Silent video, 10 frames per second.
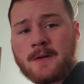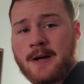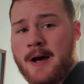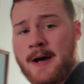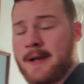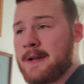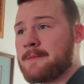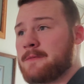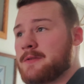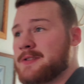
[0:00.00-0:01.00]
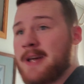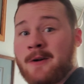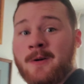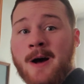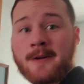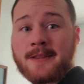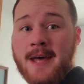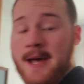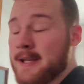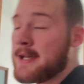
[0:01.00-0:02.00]
I can send around at
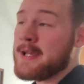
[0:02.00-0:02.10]
that.